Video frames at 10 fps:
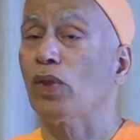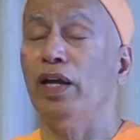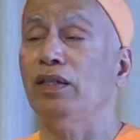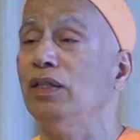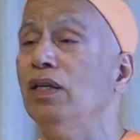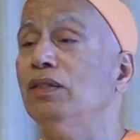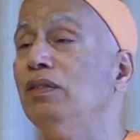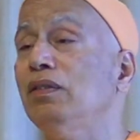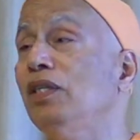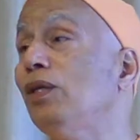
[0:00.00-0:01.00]
And he
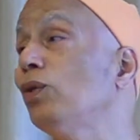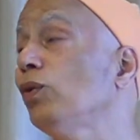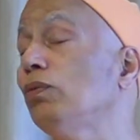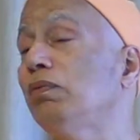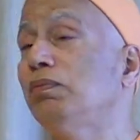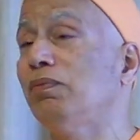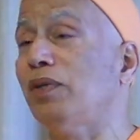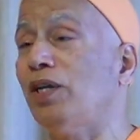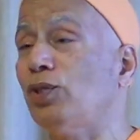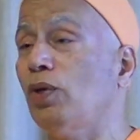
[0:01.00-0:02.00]
doesn't need to
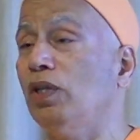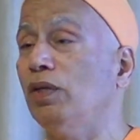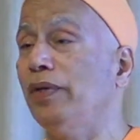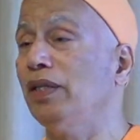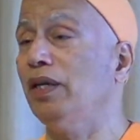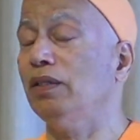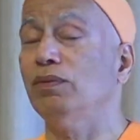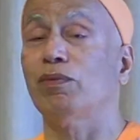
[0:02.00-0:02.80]
rush all the way there.